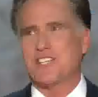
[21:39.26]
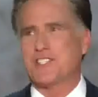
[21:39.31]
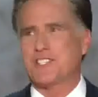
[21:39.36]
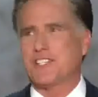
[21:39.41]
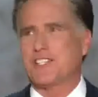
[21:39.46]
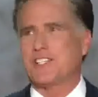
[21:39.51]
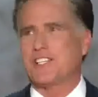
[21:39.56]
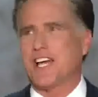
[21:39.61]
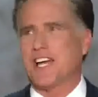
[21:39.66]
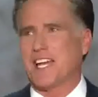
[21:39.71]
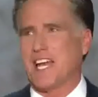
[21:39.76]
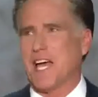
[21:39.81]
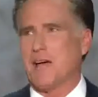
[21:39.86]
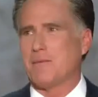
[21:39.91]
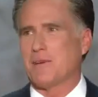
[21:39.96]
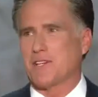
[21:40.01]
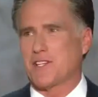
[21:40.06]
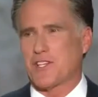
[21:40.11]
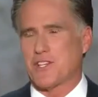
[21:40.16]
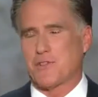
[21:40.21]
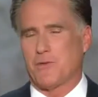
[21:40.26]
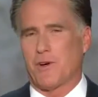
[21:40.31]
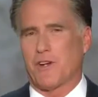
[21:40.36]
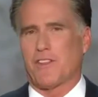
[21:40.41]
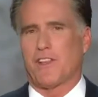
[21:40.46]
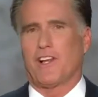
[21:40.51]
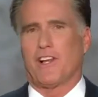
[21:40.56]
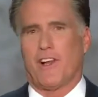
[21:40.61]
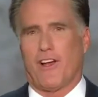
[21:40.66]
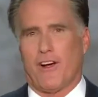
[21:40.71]
Steel Dynamics is
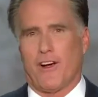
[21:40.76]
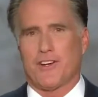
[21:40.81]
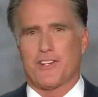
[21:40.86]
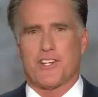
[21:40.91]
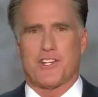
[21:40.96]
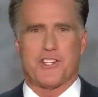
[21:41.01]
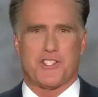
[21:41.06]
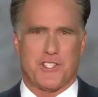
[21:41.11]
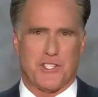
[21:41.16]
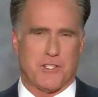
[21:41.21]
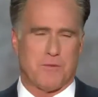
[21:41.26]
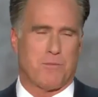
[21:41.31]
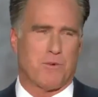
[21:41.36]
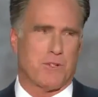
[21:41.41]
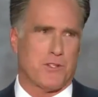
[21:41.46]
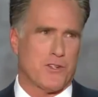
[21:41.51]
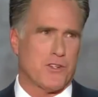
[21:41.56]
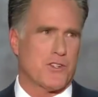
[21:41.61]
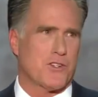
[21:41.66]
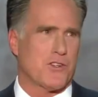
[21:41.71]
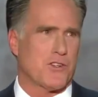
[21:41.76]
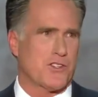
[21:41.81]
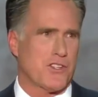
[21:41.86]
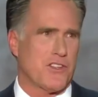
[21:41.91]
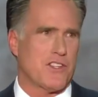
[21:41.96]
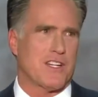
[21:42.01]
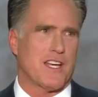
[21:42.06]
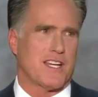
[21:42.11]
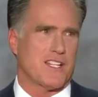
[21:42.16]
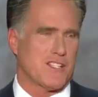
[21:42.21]
one of the largest steel
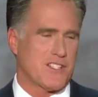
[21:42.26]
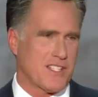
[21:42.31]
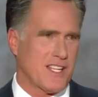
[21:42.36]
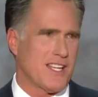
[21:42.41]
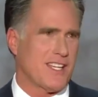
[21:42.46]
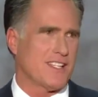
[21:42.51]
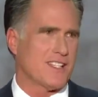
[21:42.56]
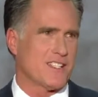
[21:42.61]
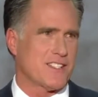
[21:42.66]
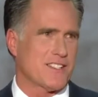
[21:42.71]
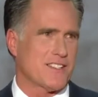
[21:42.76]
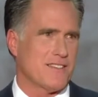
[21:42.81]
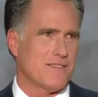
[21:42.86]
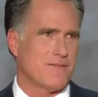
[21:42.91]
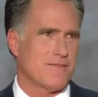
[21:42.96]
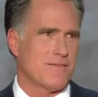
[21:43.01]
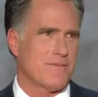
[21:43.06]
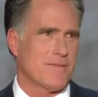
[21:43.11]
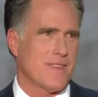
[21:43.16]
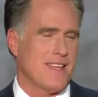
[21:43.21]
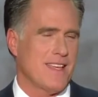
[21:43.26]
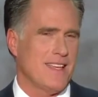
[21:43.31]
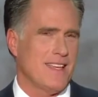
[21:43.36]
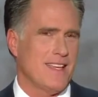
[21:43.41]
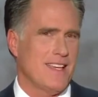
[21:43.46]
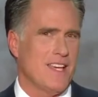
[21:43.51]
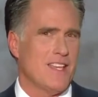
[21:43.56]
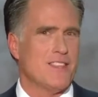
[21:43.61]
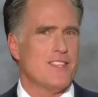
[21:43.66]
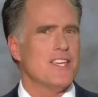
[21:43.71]
producers in the United States.
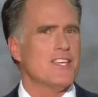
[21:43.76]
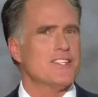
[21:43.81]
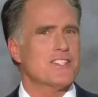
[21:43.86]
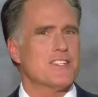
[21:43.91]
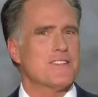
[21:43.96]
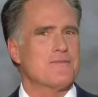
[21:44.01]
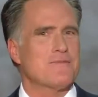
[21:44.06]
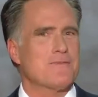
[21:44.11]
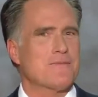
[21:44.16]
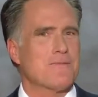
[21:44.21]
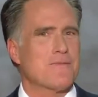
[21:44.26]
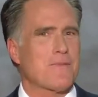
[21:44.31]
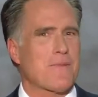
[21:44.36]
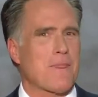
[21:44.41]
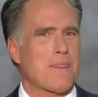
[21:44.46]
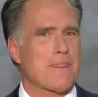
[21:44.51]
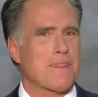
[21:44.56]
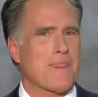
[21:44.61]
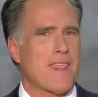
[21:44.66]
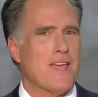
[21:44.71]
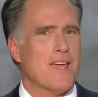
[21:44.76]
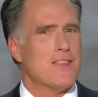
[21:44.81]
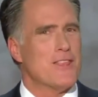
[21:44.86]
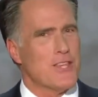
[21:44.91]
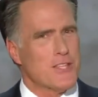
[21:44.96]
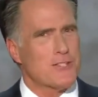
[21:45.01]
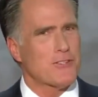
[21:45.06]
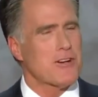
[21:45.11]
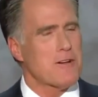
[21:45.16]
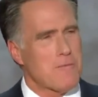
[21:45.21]
These
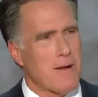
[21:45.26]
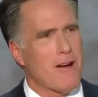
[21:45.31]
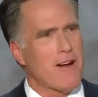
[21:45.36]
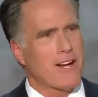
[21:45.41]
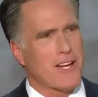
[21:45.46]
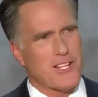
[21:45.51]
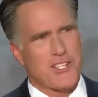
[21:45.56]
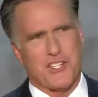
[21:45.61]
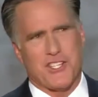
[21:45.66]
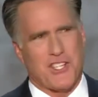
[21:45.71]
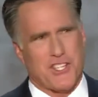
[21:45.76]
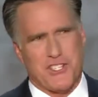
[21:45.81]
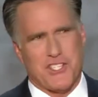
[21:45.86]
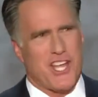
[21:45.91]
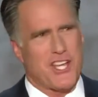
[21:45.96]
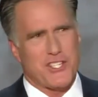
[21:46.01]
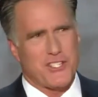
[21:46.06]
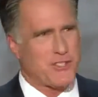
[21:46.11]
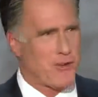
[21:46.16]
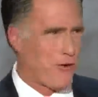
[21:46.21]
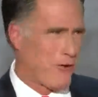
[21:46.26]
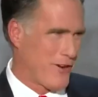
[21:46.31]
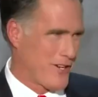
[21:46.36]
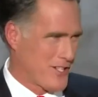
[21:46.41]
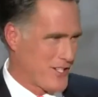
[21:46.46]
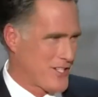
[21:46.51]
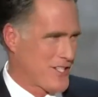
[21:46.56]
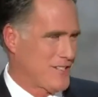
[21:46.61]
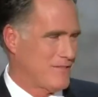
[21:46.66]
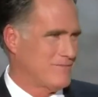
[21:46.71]
are American success
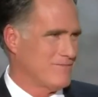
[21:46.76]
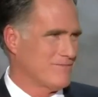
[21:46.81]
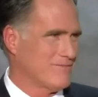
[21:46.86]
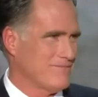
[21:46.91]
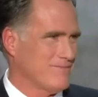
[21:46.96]
stories.